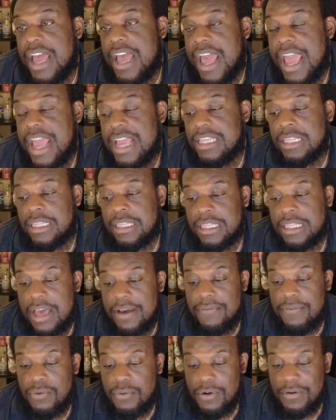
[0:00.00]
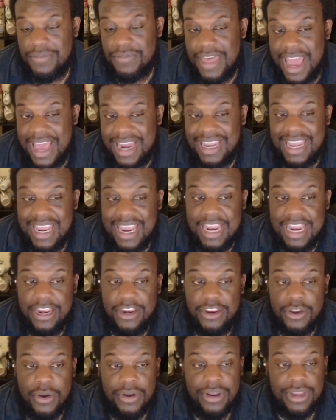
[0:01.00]
a level of that in
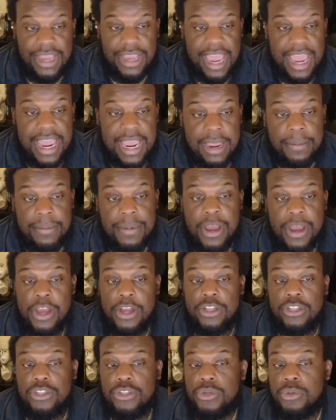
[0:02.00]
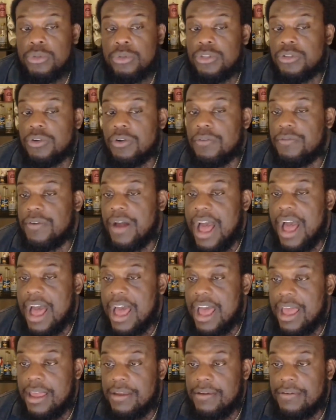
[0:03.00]
your game to
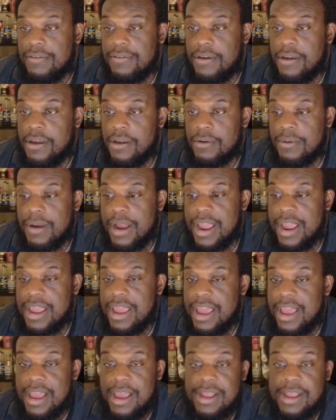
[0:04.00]
survive, right?